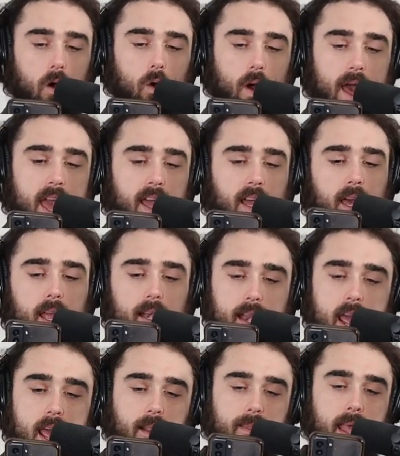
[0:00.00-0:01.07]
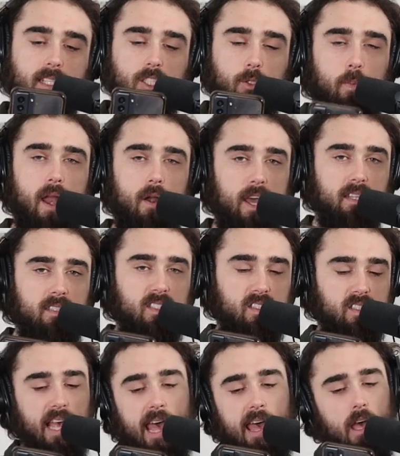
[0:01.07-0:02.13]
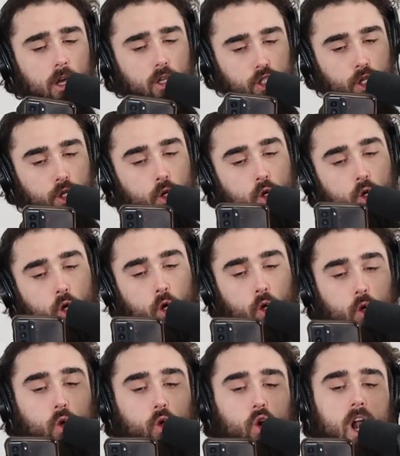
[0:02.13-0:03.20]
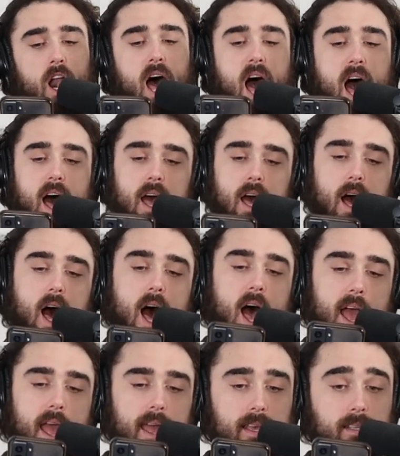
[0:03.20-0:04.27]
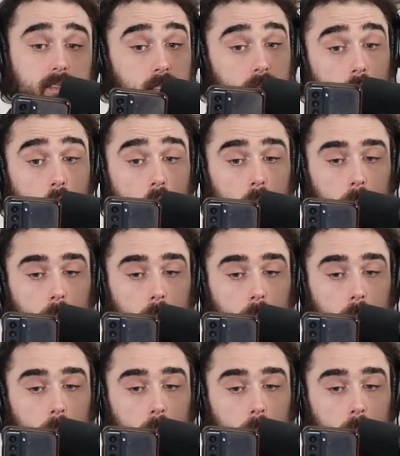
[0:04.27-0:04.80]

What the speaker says: awakening their spirits to rise.